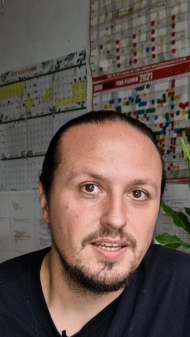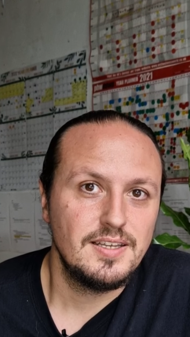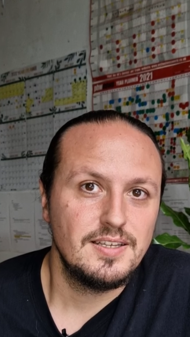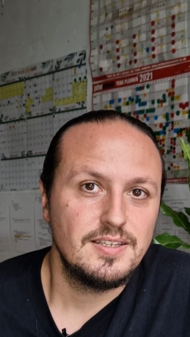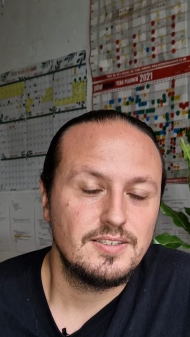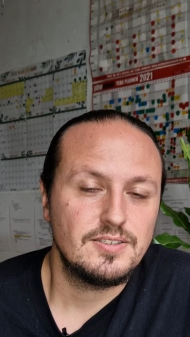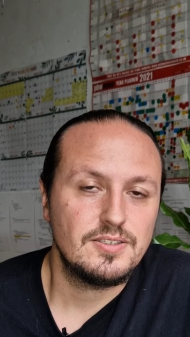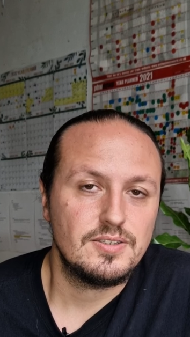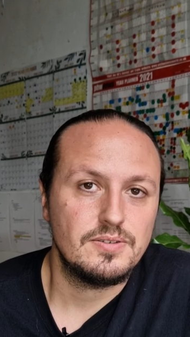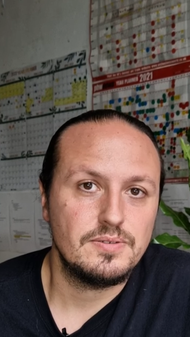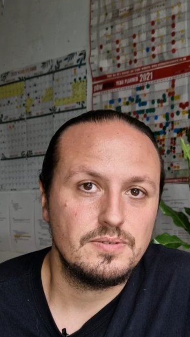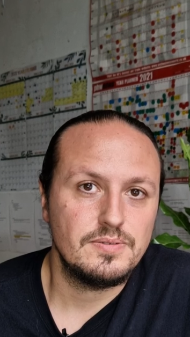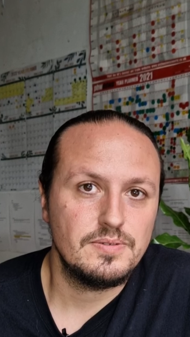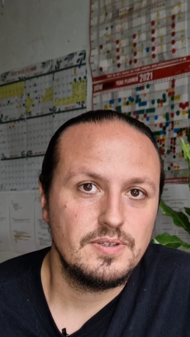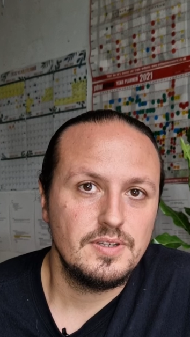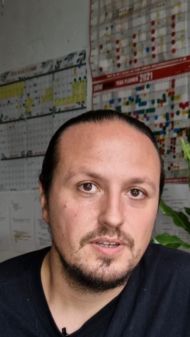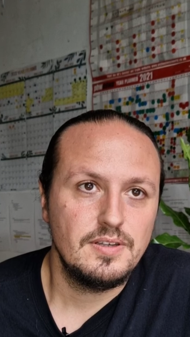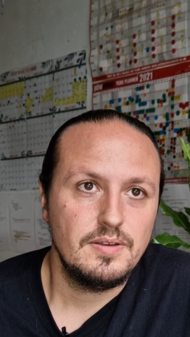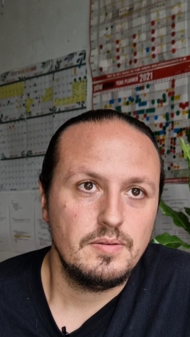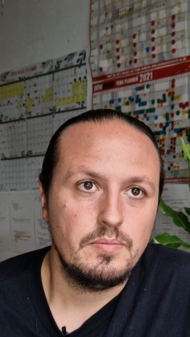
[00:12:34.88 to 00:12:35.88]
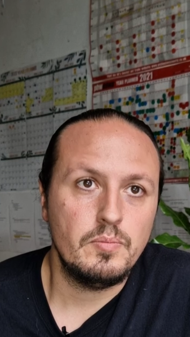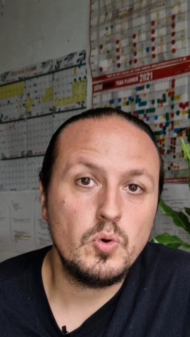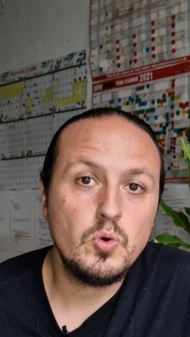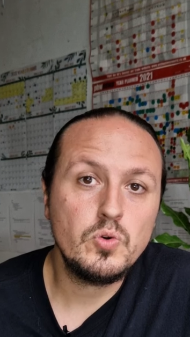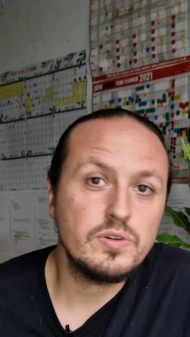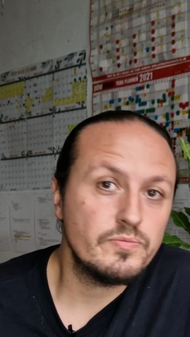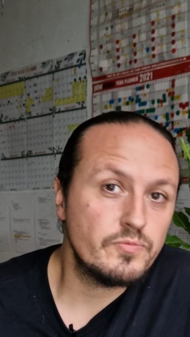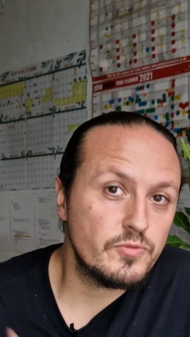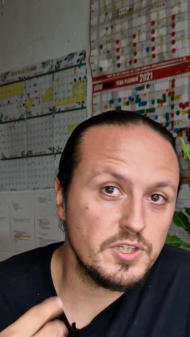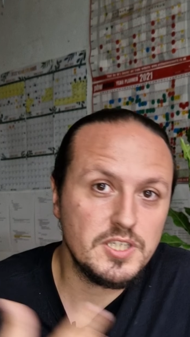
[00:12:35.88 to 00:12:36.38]
So
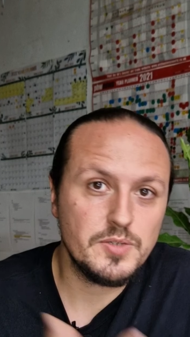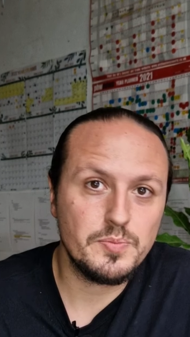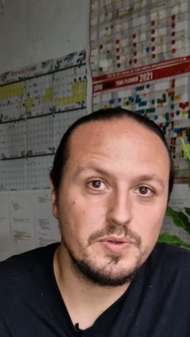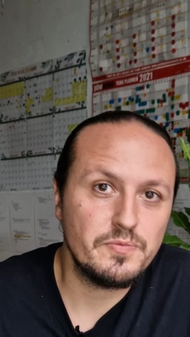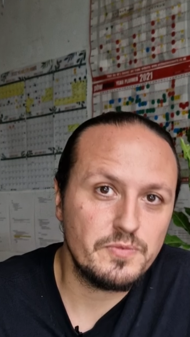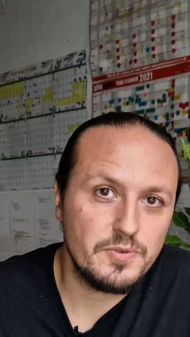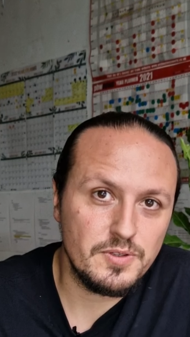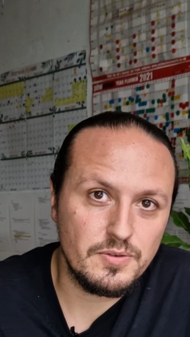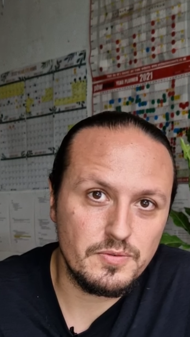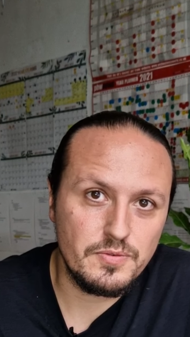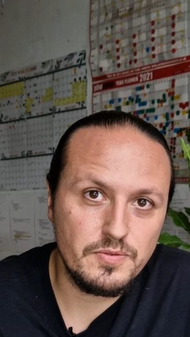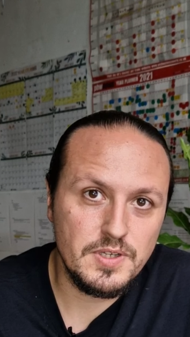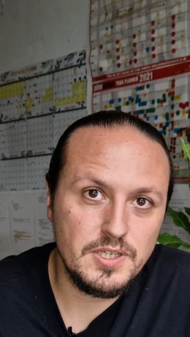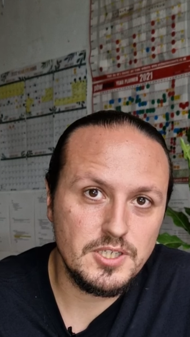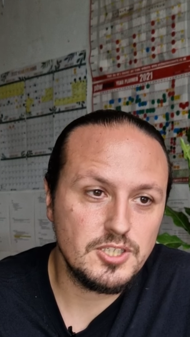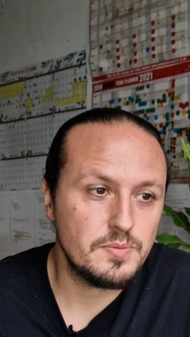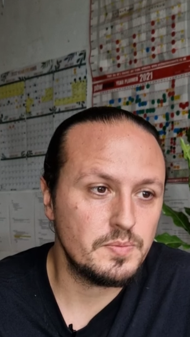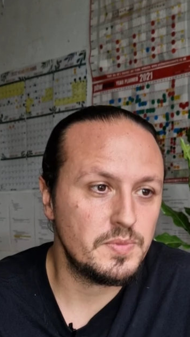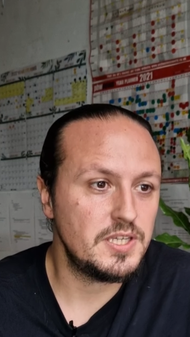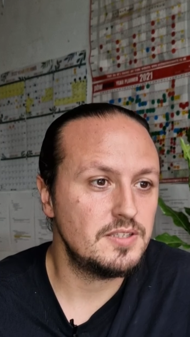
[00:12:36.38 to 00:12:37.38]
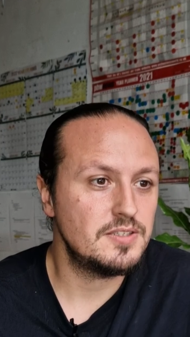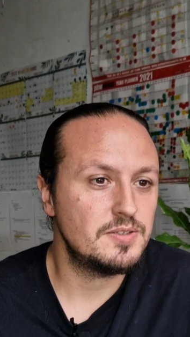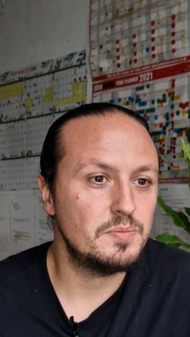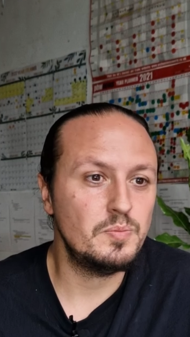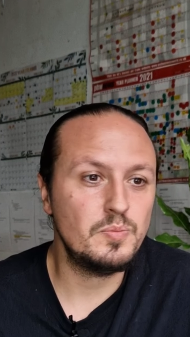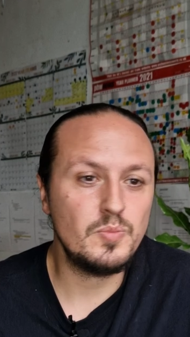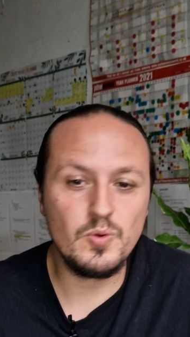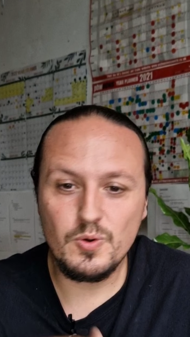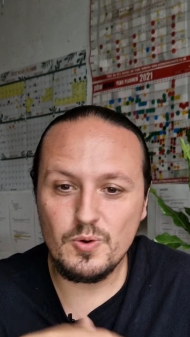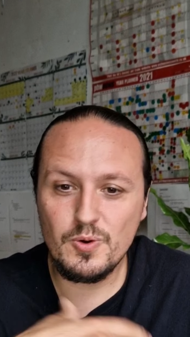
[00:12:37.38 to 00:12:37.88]
more enrichment for the fish means
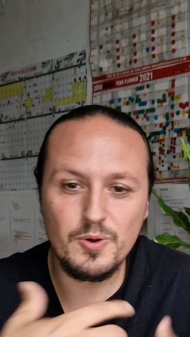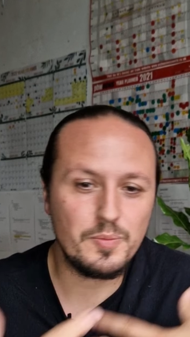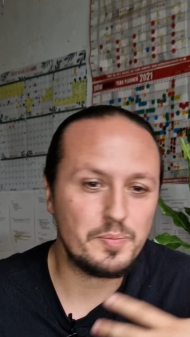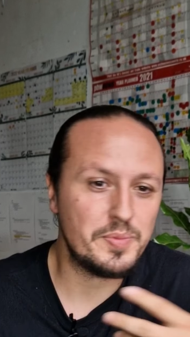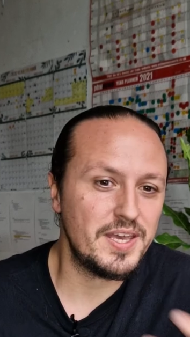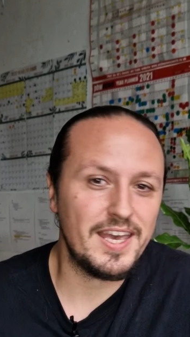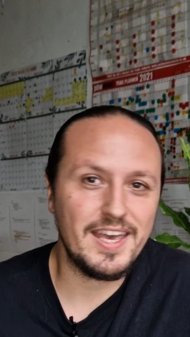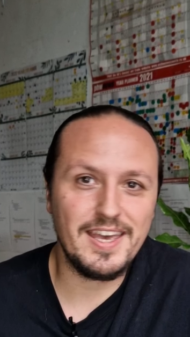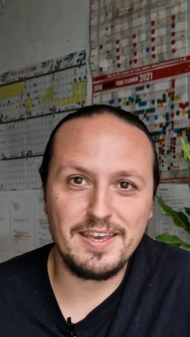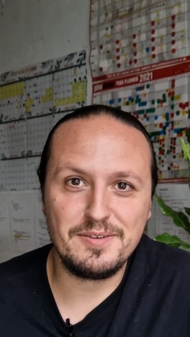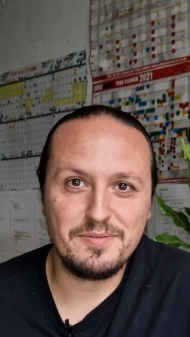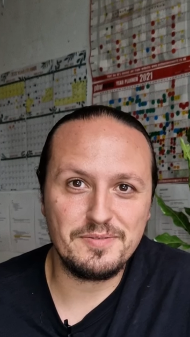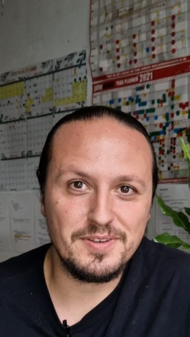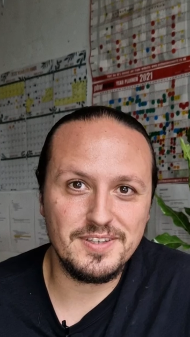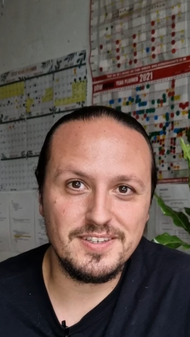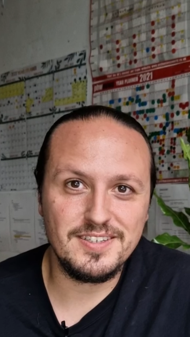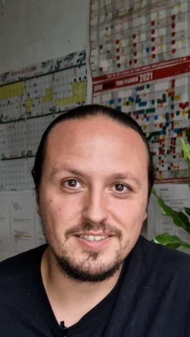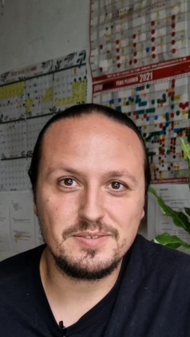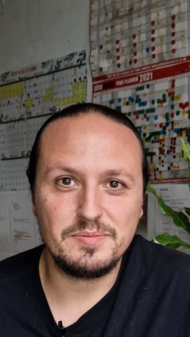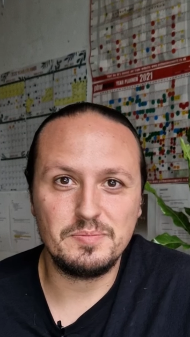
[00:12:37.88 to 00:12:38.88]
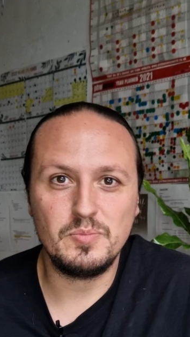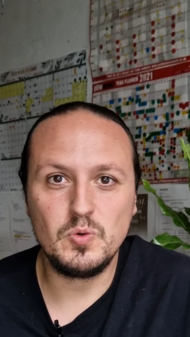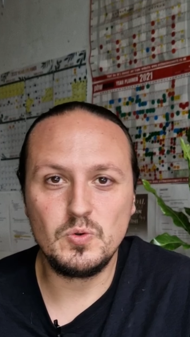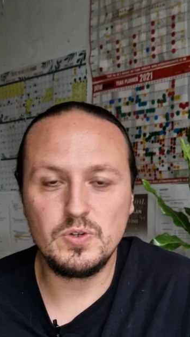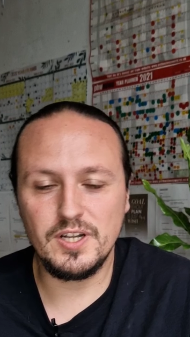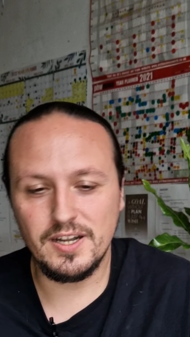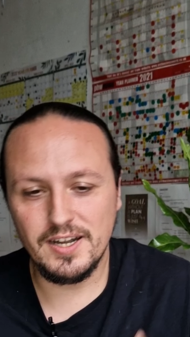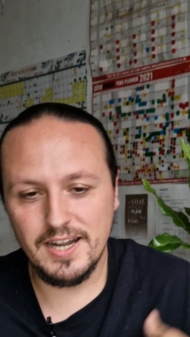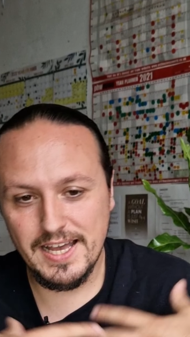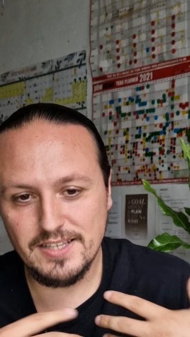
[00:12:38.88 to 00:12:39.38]
more behaviors, more
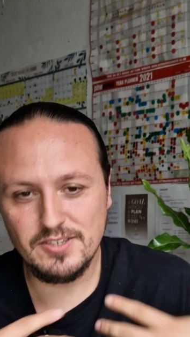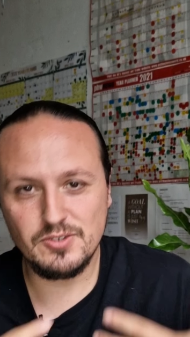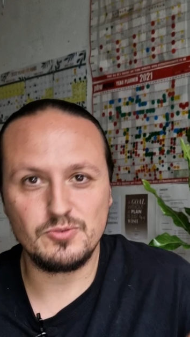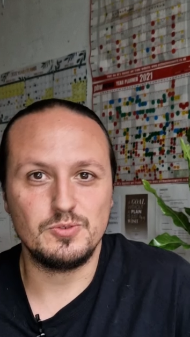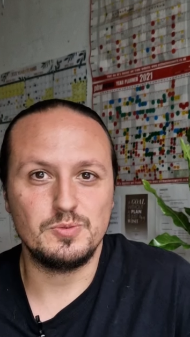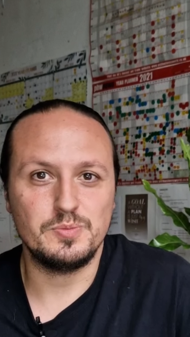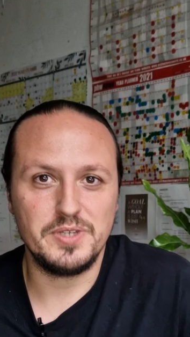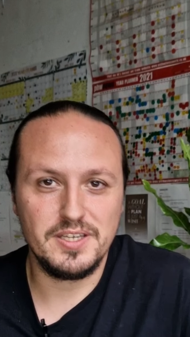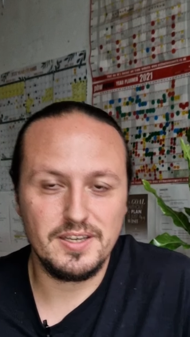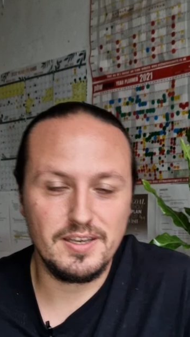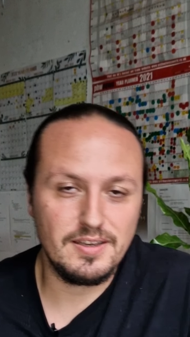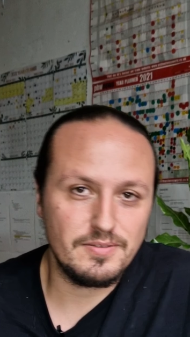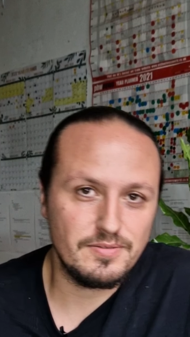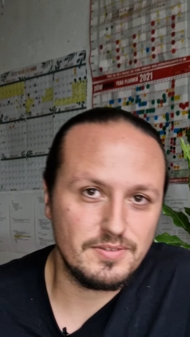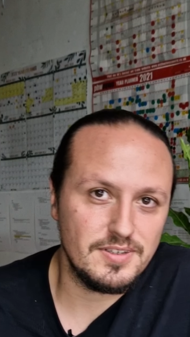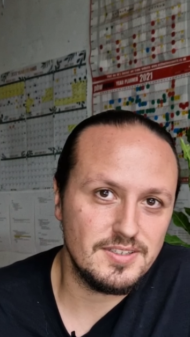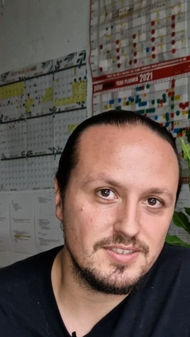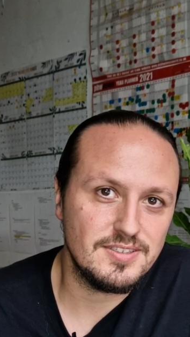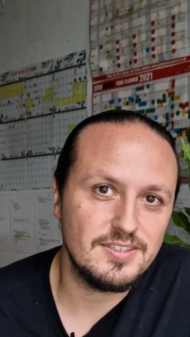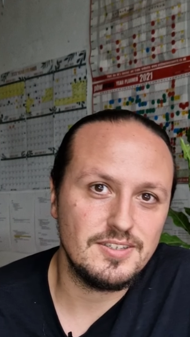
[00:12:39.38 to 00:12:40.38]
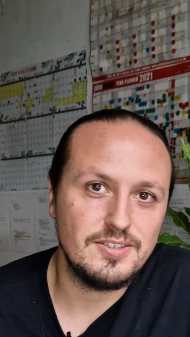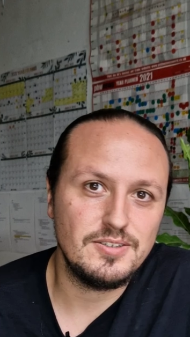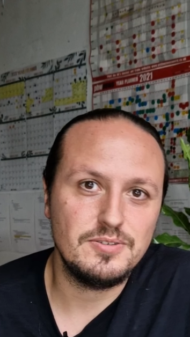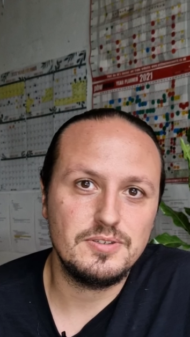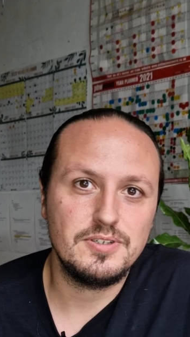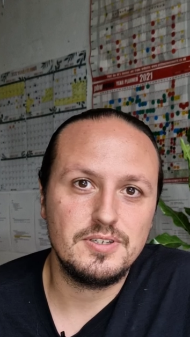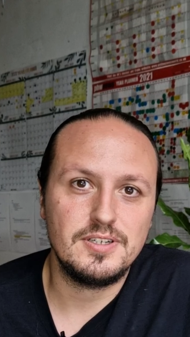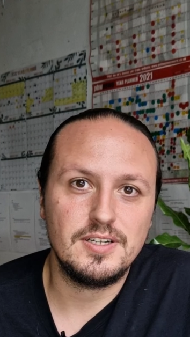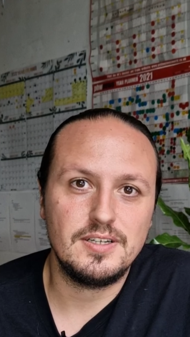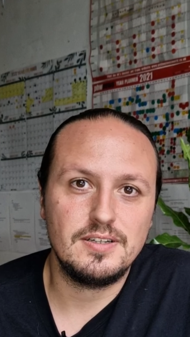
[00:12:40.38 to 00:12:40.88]
natural behaviors that you
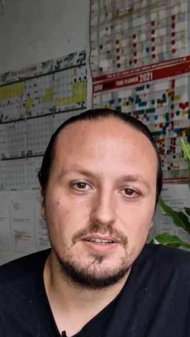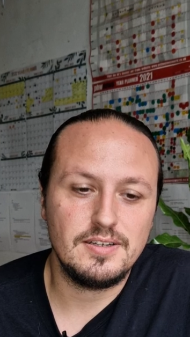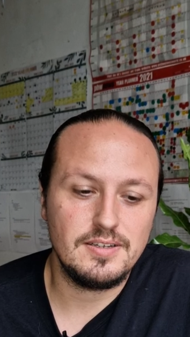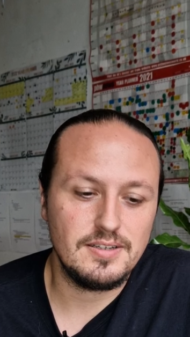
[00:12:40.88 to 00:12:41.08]
can